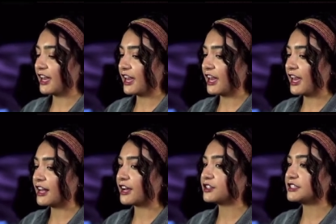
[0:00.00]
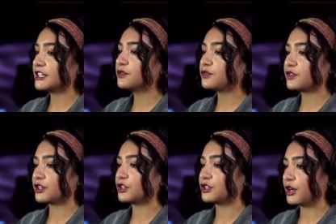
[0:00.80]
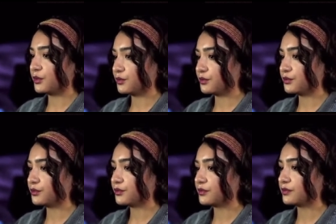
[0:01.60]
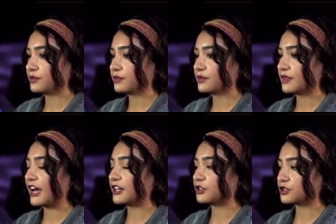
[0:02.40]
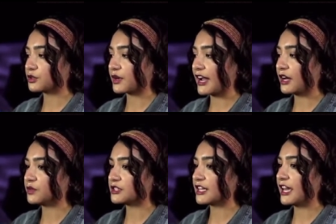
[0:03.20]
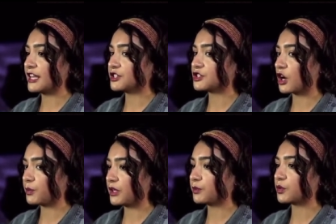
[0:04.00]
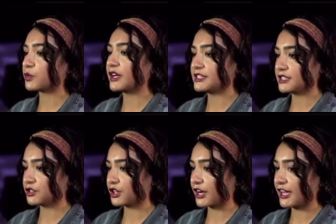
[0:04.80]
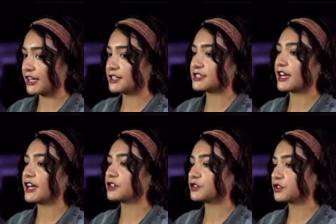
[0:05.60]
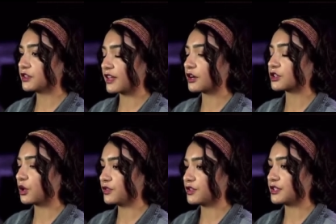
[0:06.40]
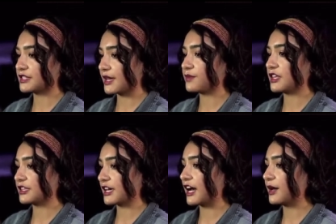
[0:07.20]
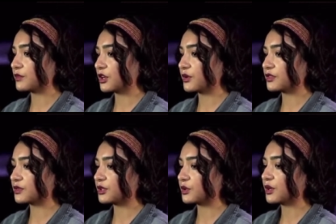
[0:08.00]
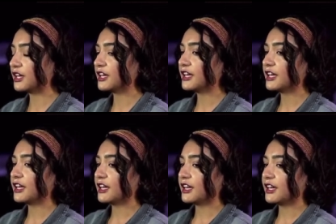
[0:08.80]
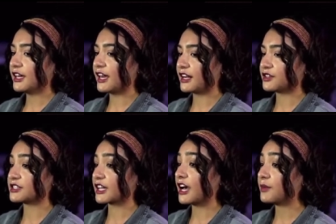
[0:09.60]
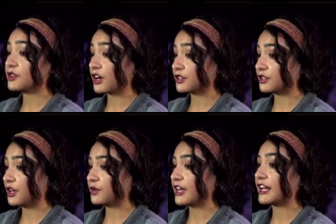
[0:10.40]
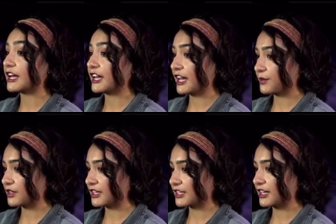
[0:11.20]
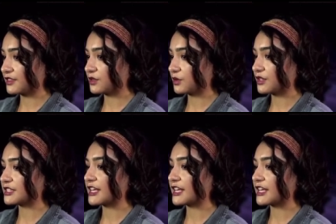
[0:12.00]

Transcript: And I didn't feel alone. I looked around and saw people raising their hands that are going through the same thing that I'm going through. And I was like, I'm not alone, and I am gonna get through this.